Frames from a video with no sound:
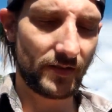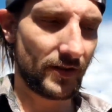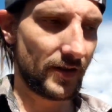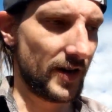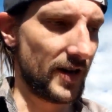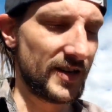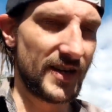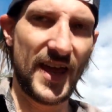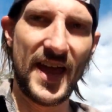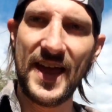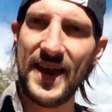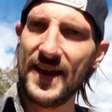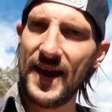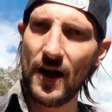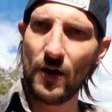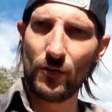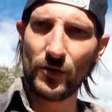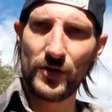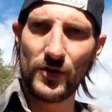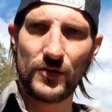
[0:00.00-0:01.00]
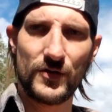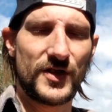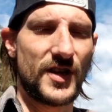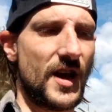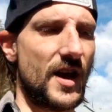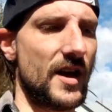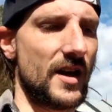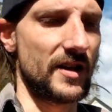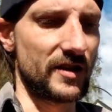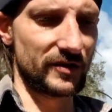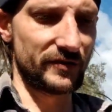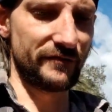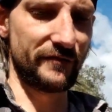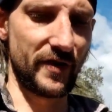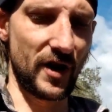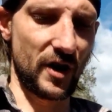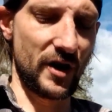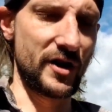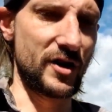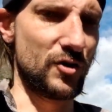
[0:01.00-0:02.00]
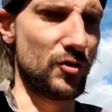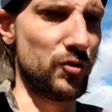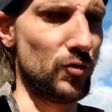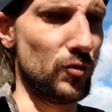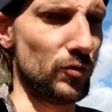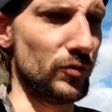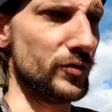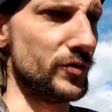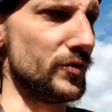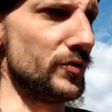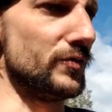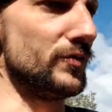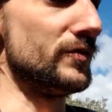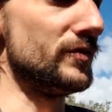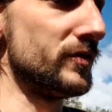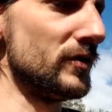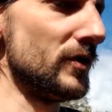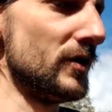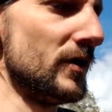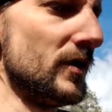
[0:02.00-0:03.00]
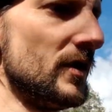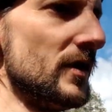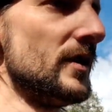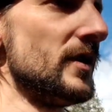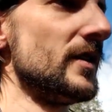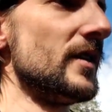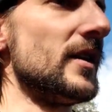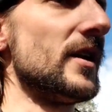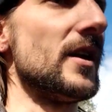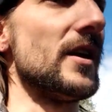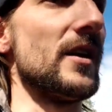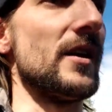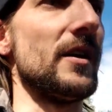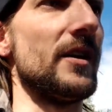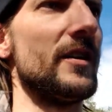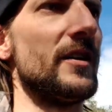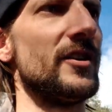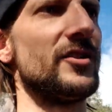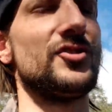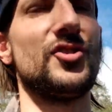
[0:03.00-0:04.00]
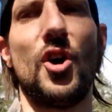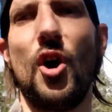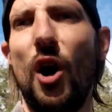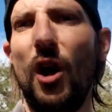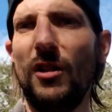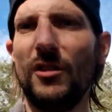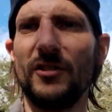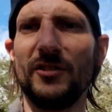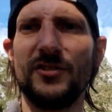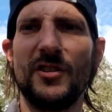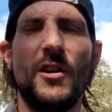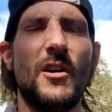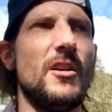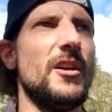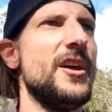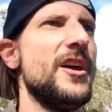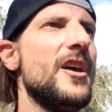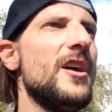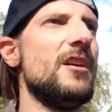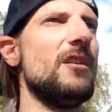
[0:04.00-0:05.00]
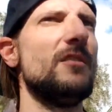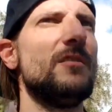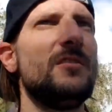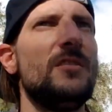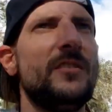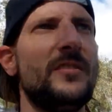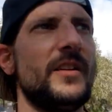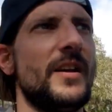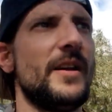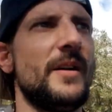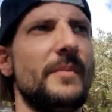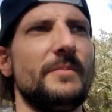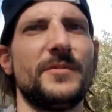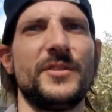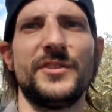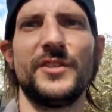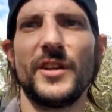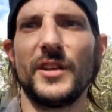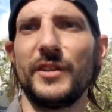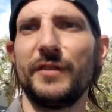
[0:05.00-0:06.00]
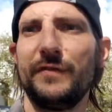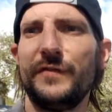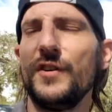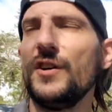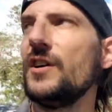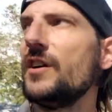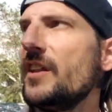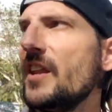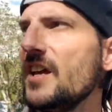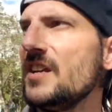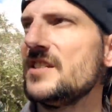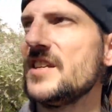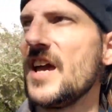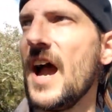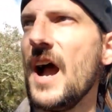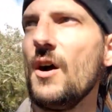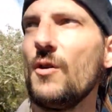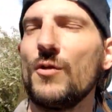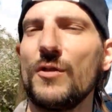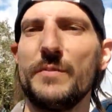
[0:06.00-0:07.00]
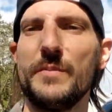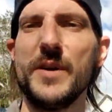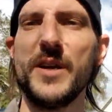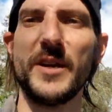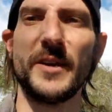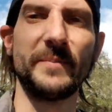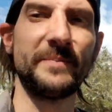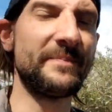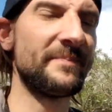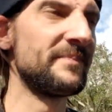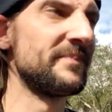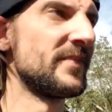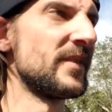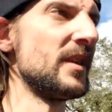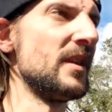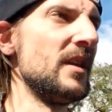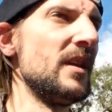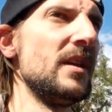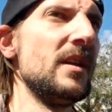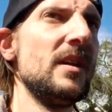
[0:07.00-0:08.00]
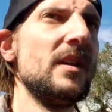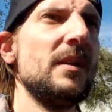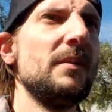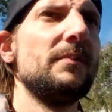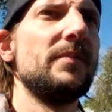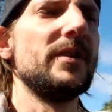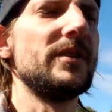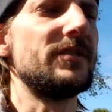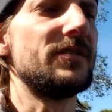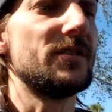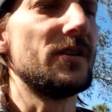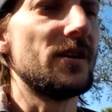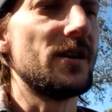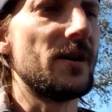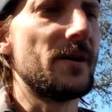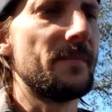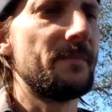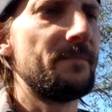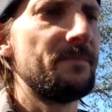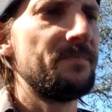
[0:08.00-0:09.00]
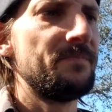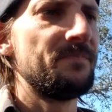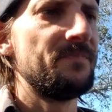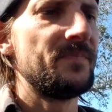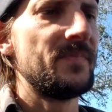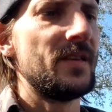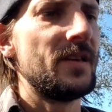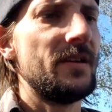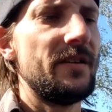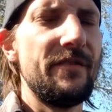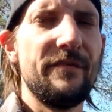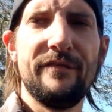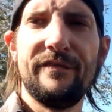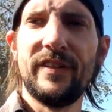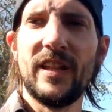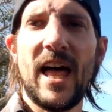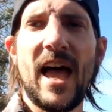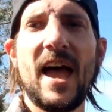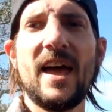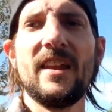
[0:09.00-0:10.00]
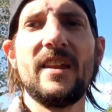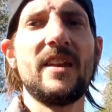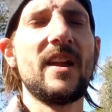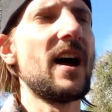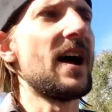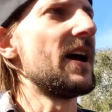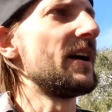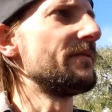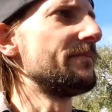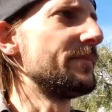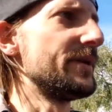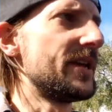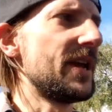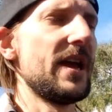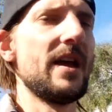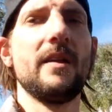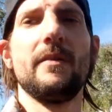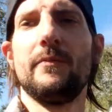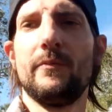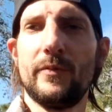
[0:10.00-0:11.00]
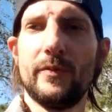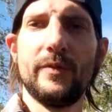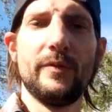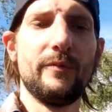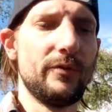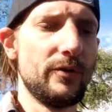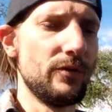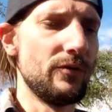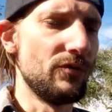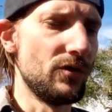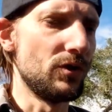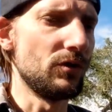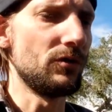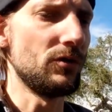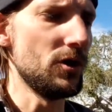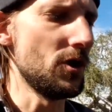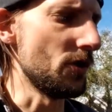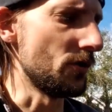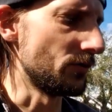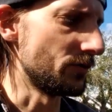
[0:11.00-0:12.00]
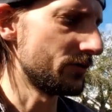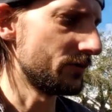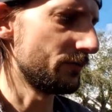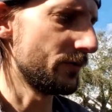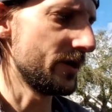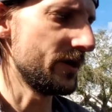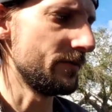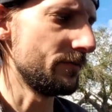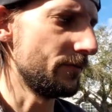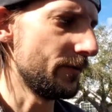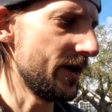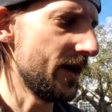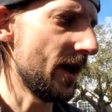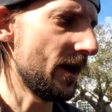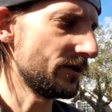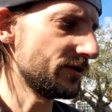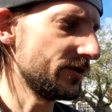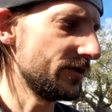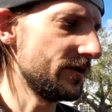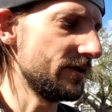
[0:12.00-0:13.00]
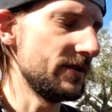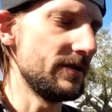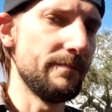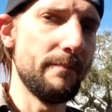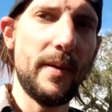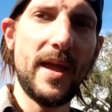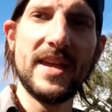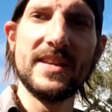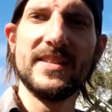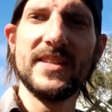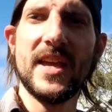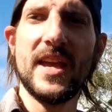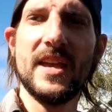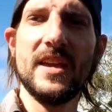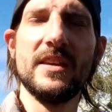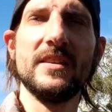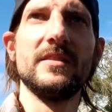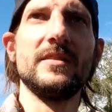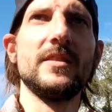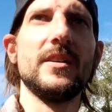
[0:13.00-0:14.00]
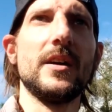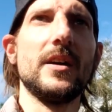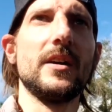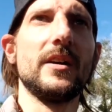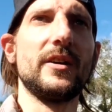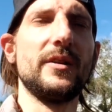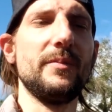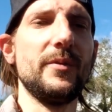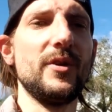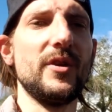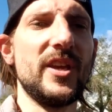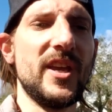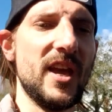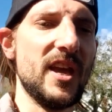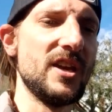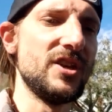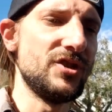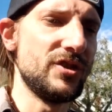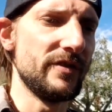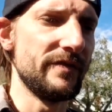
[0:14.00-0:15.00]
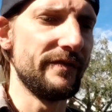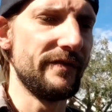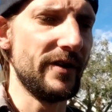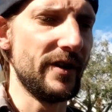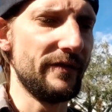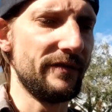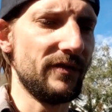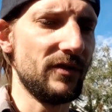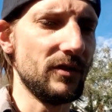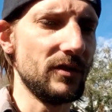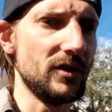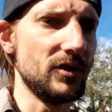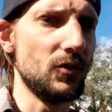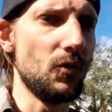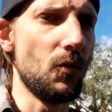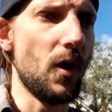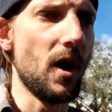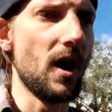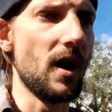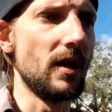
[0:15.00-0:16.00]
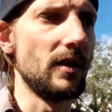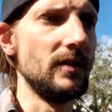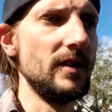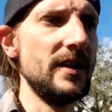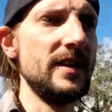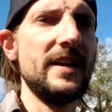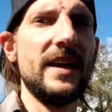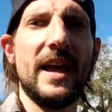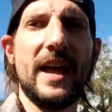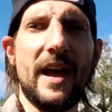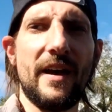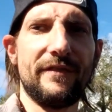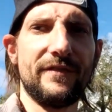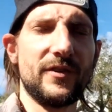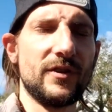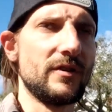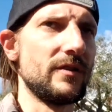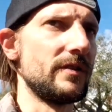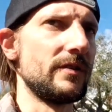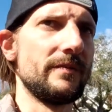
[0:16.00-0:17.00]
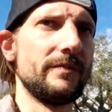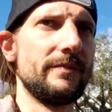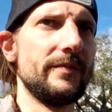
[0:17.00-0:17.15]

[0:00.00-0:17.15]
got to hang out with those guys. Very cool dudes. Tall as all hell. I'm 6 foot and they towered me. But Vlad and I we were real close. We actually maintained communication for a little while after